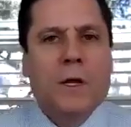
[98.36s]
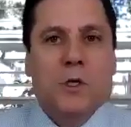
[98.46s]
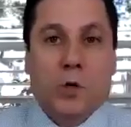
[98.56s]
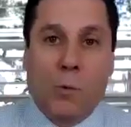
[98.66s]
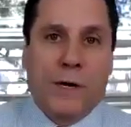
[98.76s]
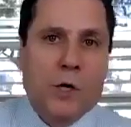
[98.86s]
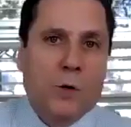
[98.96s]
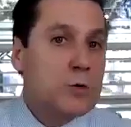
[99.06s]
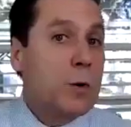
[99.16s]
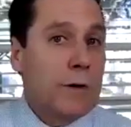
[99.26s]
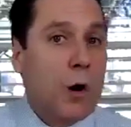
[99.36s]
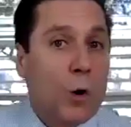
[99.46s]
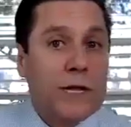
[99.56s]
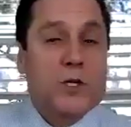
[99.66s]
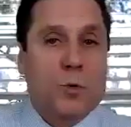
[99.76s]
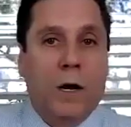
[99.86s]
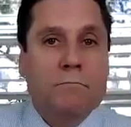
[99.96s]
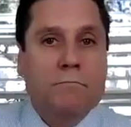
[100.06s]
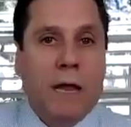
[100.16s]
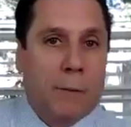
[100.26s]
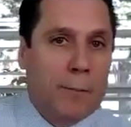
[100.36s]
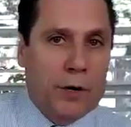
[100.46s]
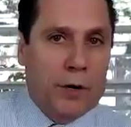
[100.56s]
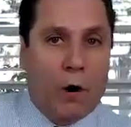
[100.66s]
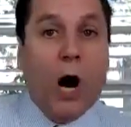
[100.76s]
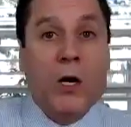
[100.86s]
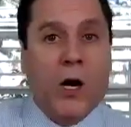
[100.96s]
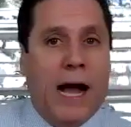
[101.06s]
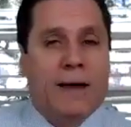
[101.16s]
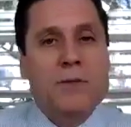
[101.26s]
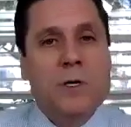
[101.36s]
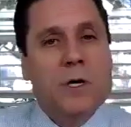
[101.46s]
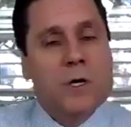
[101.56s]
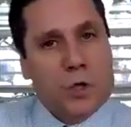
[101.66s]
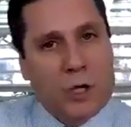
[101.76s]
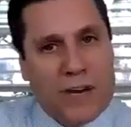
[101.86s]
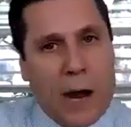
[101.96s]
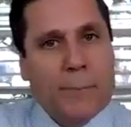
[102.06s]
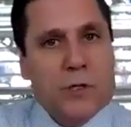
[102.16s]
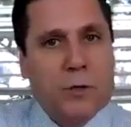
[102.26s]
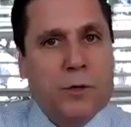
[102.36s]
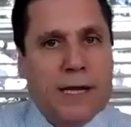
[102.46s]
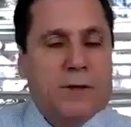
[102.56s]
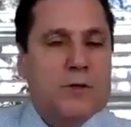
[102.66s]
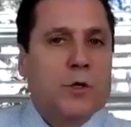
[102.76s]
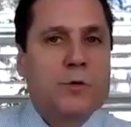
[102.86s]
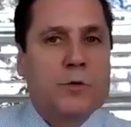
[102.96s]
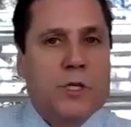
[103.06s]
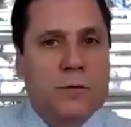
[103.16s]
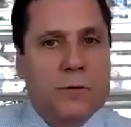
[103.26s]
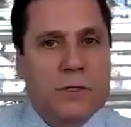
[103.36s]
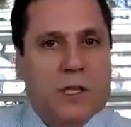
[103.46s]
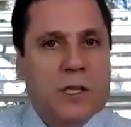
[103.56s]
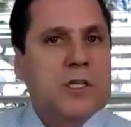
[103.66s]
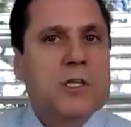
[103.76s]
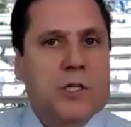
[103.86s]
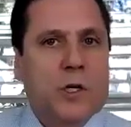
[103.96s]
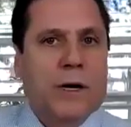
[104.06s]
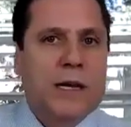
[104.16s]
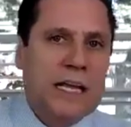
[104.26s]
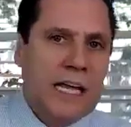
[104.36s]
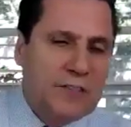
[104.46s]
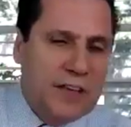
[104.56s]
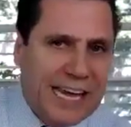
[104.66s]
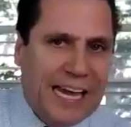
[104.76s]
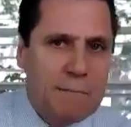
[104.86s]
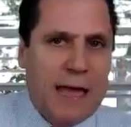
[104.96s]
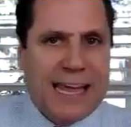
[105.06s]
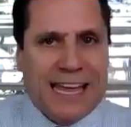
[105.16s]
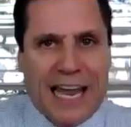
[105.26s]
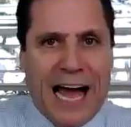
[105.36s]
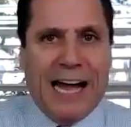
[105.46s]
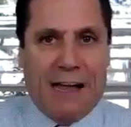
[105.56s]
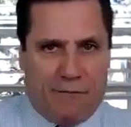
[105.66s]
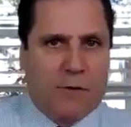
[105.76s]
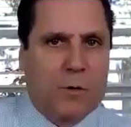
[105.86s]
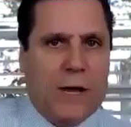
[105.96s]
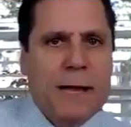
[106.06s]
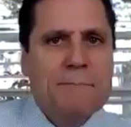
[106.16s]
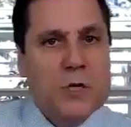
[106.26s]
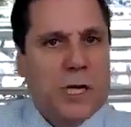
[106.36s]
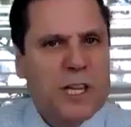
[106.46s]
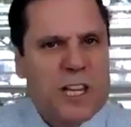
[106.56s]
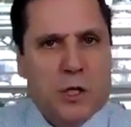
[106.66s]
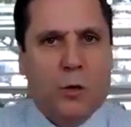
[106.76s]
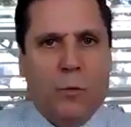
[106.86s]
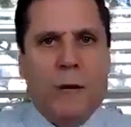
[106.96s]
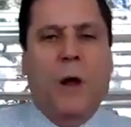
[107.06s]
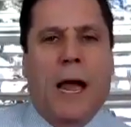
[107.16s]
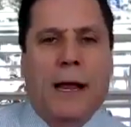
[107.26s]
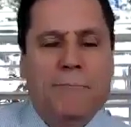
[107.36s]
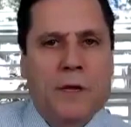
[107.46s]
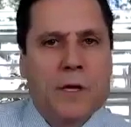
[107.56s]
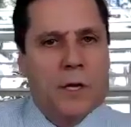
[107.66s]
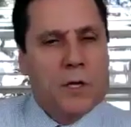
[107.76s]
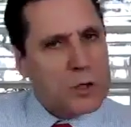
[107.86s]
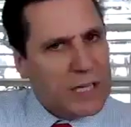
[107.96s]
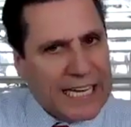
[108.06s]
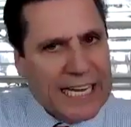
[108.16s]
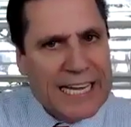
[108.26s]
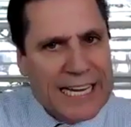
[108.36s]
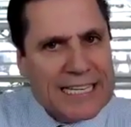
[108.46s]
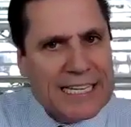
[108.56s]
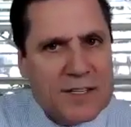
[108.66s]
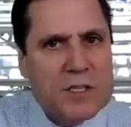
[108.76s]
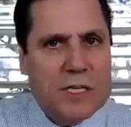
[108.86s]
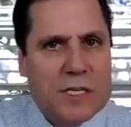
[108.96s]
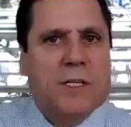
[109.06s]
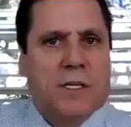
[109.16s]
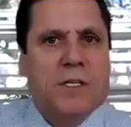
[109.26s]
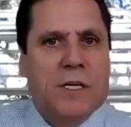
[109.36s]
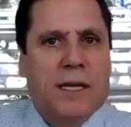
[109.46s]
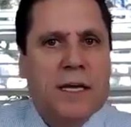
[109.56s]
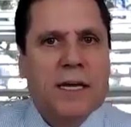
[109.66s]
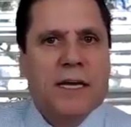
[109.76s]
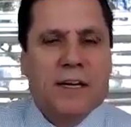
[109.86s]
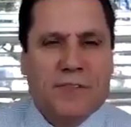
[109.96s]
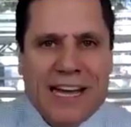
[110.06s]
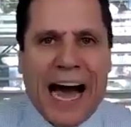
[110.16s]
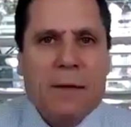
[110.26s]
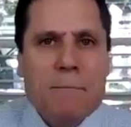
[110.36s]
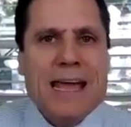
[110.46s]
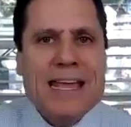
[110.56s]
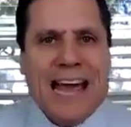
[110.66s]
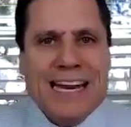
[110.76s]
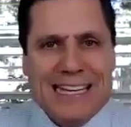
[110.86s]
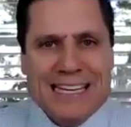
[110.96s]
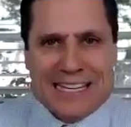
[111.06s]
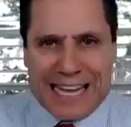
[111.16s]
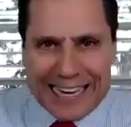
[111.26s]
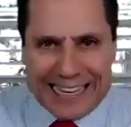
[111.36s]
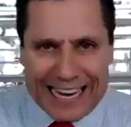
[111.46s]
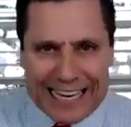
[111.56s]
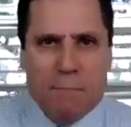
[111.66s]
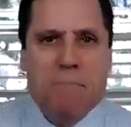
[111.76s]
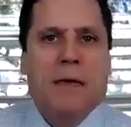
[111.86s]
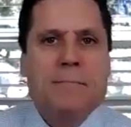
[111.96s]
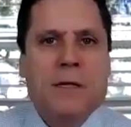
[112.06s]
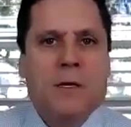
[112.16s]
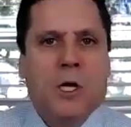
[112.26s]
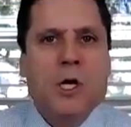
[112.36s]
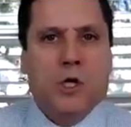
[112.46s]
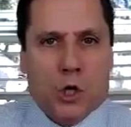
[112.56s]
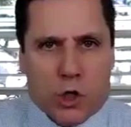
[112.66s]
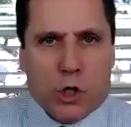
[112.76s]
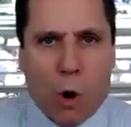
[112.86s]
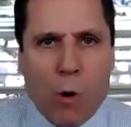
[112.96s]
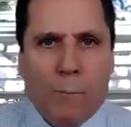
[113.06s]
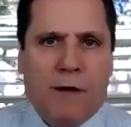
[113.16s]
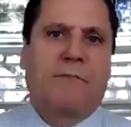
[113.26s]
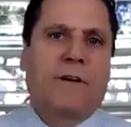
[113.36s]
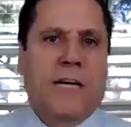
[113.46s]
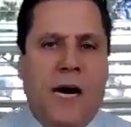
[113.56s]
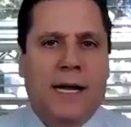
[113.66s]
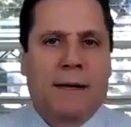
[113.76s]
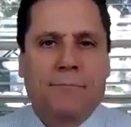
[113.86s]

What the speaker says: So what we do is we record each one and we put in our archives. So you have an opportunity to listen to it if you can't make it live, okay? So you can listen to the replay. So the key is consistency. You've got to make that commitment to show up every time.